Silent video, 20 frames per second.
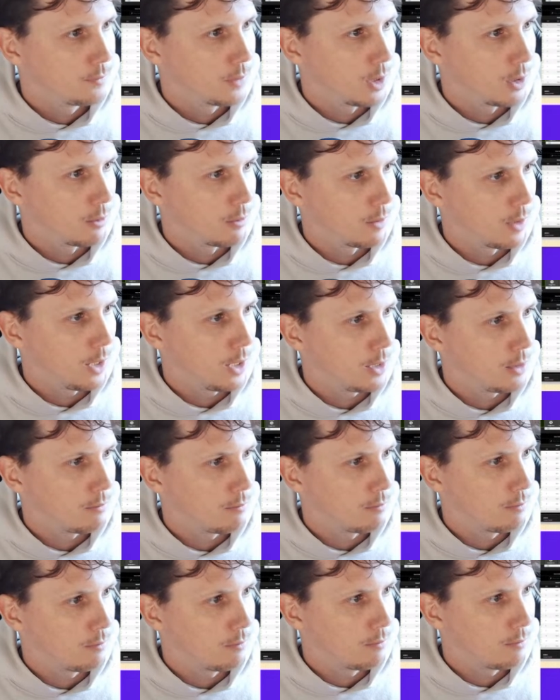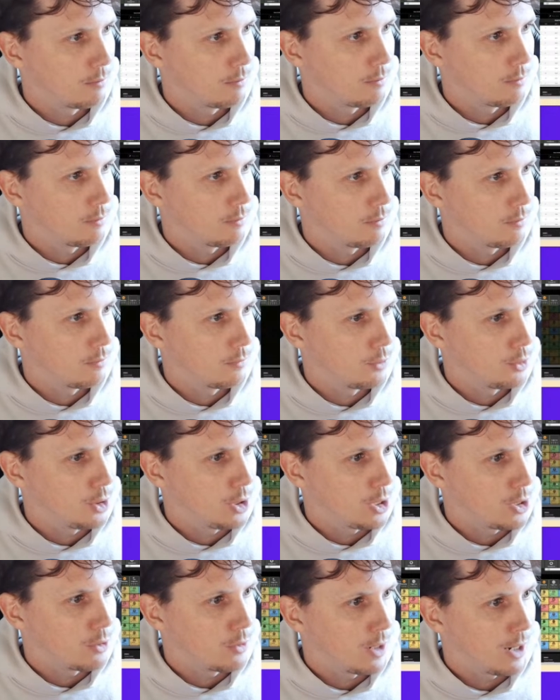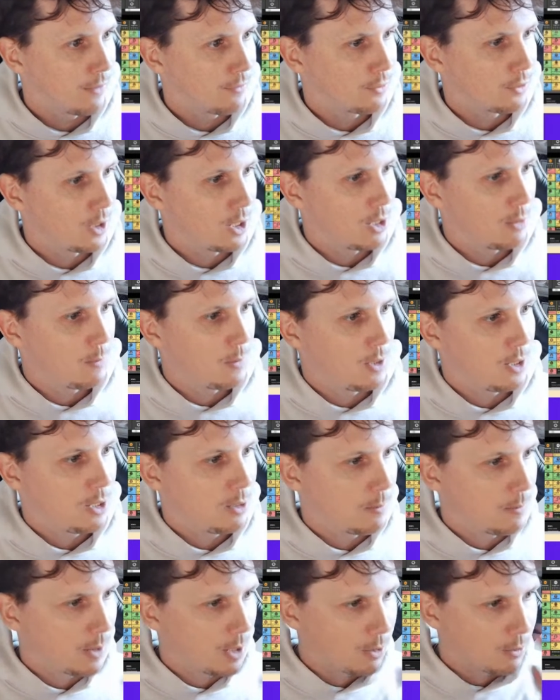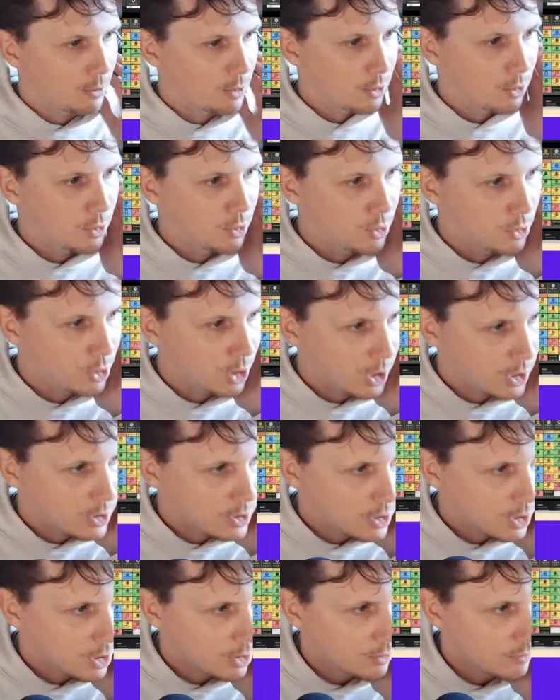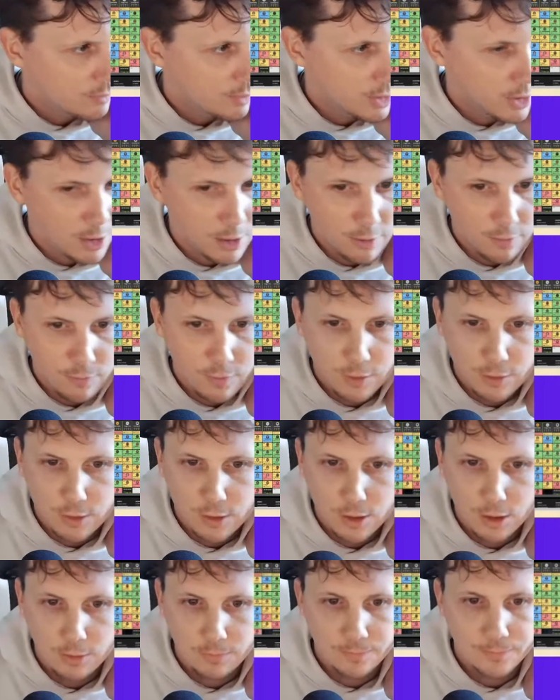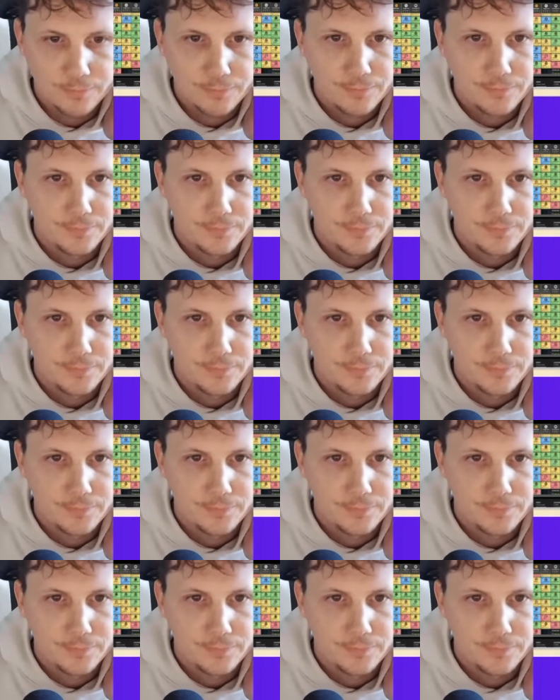All right. Gino after ADP to pair with JSN over here. Feels good.